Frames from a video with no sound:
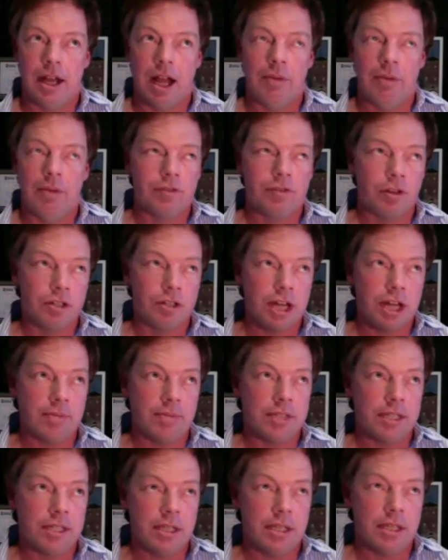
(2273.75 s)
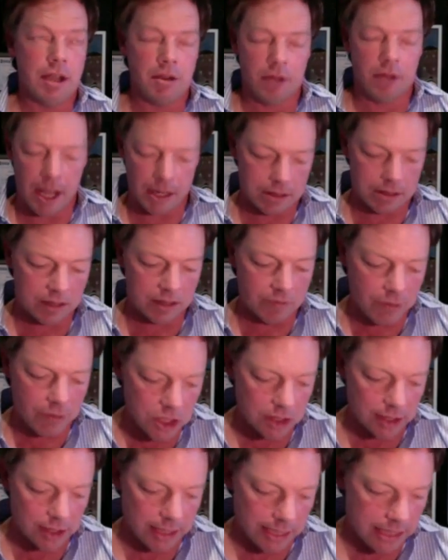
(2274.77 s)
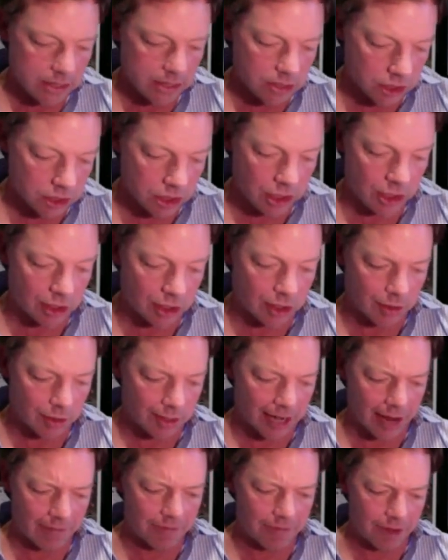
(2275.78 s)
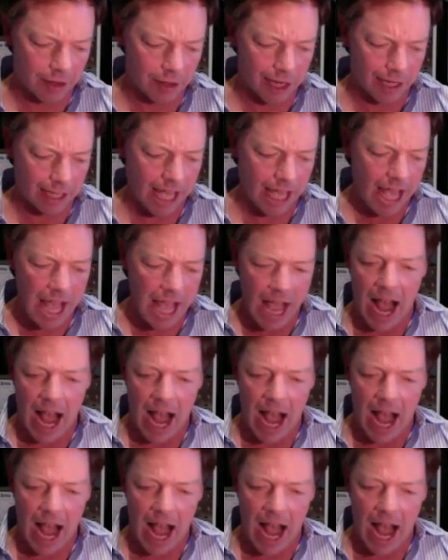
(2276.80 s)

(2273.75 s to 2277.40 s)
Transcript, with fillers: I was a first time CEO and sufficiently insecure that I felt like